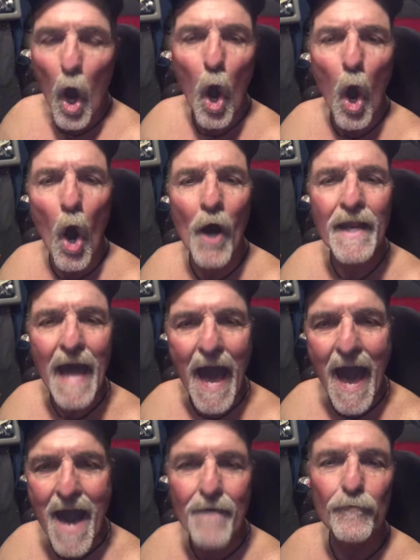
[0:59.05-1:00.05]
On
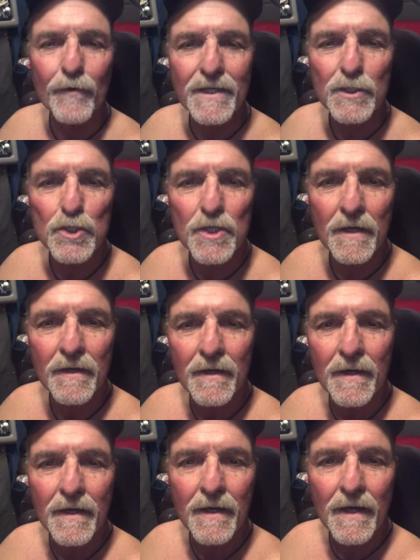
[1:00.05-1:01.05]
average,
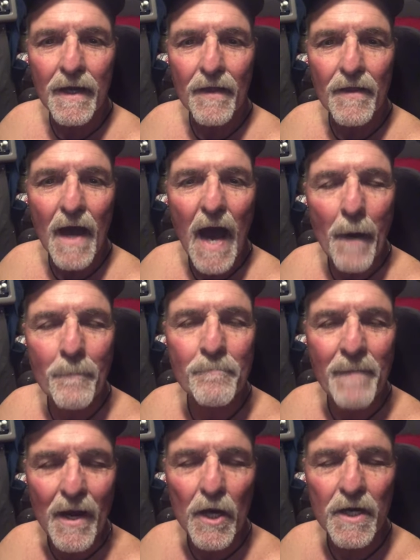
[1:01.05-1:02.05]

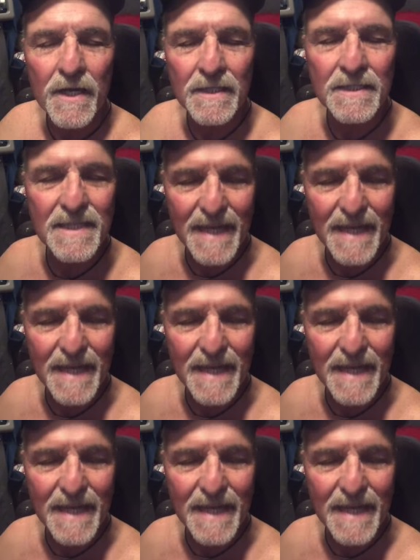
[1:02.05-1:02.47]
Americans